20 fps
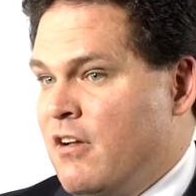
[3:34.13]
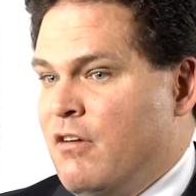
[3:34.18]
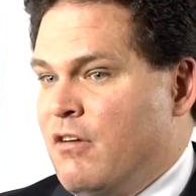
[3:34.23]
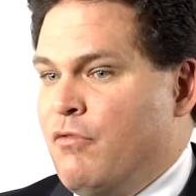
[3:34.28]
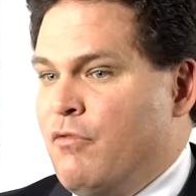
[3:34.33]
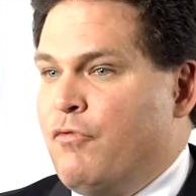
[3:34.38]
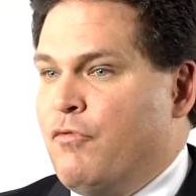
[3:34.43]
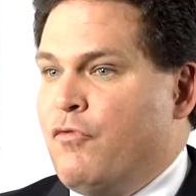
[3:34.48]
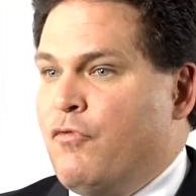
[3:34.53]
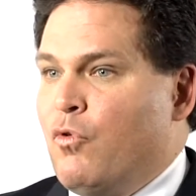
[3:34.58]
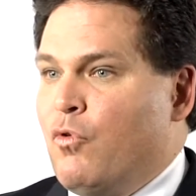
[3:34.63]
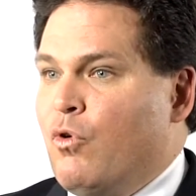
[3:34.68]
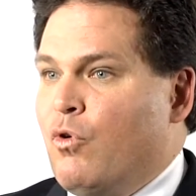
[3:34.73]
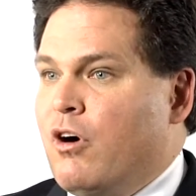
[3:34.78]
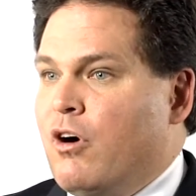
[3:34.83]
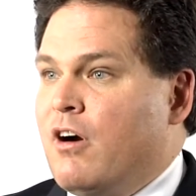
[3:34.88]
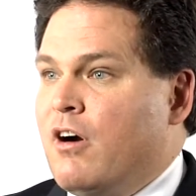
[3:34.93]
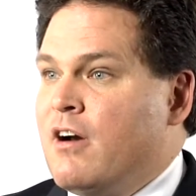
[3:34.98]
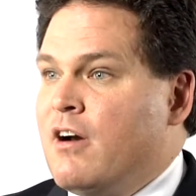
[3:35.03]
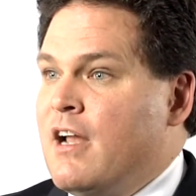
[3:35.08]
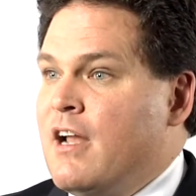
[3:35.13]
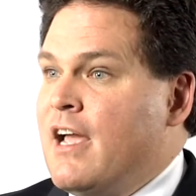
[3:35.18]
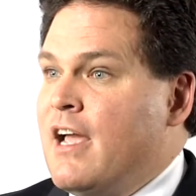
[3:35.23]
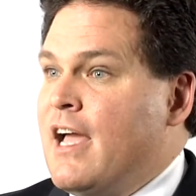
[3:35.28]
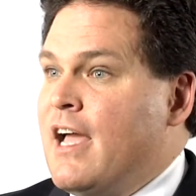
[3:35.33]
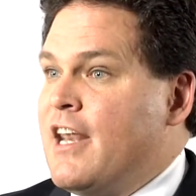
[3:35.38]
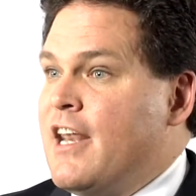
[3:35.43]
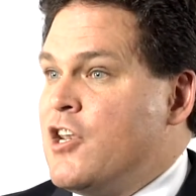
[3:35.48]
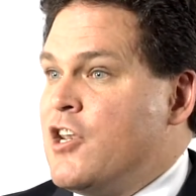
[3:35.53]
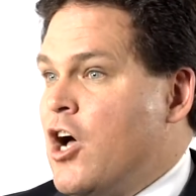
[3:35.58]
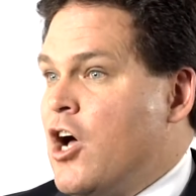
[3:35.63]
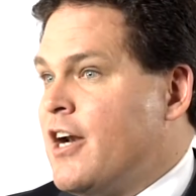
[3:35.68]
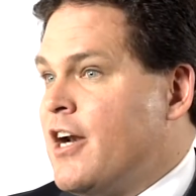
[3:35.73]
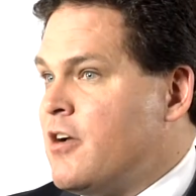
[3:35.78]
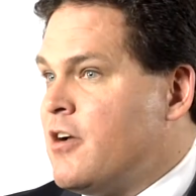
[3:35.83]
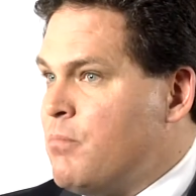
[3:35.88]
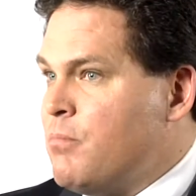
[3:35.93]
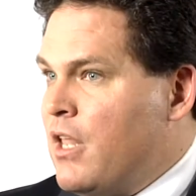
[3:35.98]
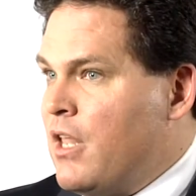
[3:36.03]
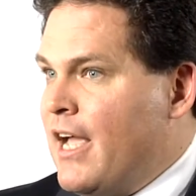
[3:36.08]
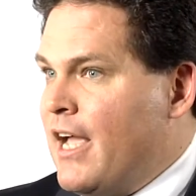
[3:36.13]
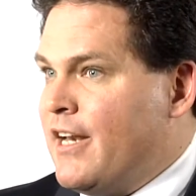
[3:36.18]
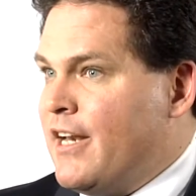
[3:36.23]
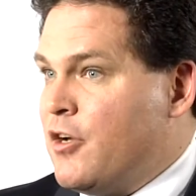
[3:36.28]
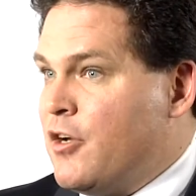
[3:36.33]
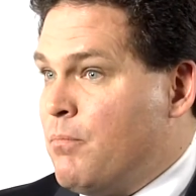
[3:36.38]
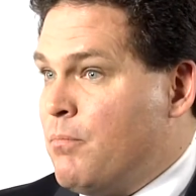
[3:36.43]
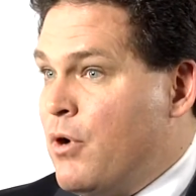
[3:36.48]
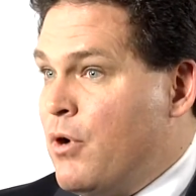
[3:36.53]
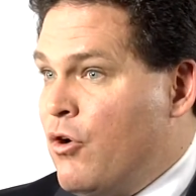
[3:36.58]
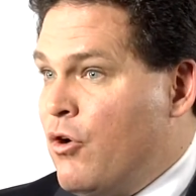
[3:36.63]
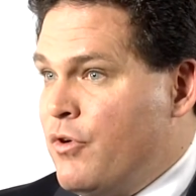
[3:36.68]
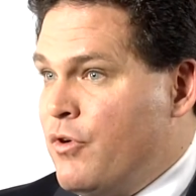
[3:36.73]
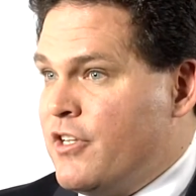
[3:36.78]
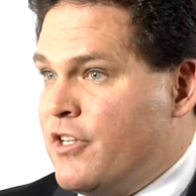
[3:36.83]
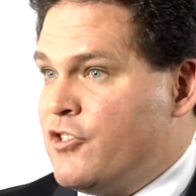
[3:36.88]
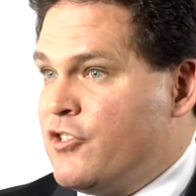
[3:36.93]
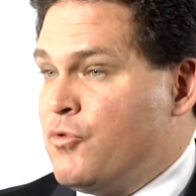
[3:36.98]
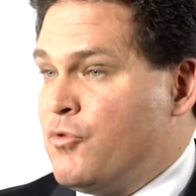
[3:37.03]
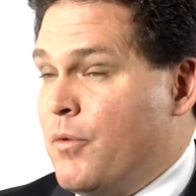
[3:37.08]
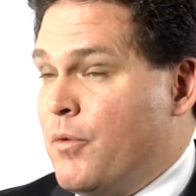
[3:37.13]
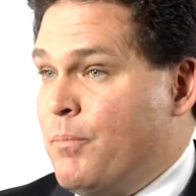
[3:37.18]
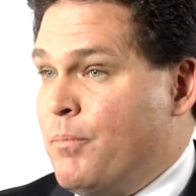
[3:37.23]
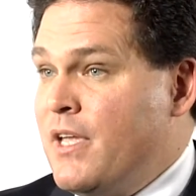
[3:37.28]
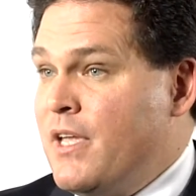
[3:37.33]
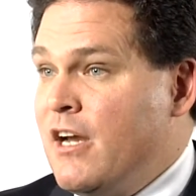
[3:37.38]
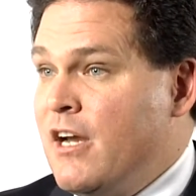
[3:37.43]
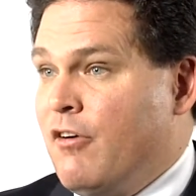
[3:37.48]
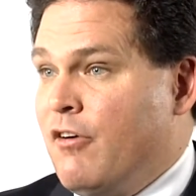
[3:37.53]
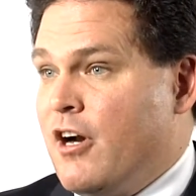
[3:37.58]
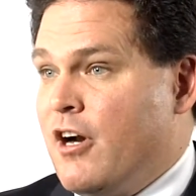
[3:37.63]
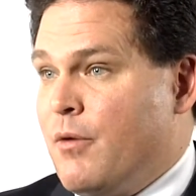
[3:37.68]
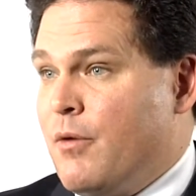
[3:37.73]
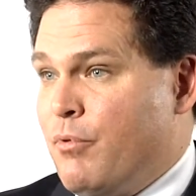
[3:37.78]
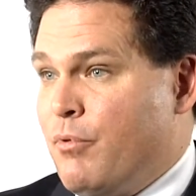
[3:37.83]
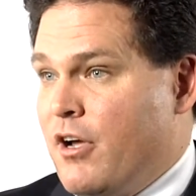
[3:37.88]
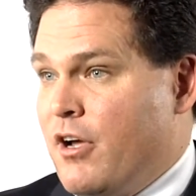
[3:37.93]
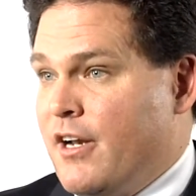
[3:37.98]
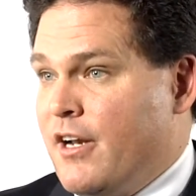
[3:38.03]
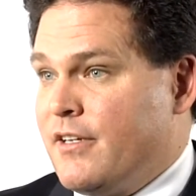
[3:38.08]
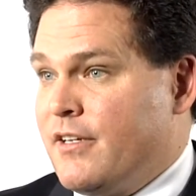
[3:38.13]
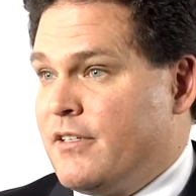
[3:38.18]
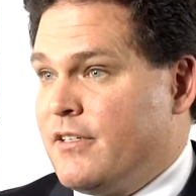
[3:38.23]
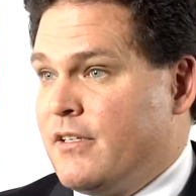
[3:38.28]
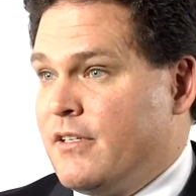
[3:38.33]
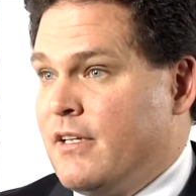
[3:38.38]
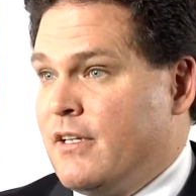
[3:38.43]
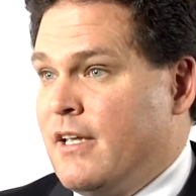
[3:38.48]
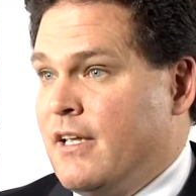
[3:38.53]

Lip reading: for non-compliant components to appear in our product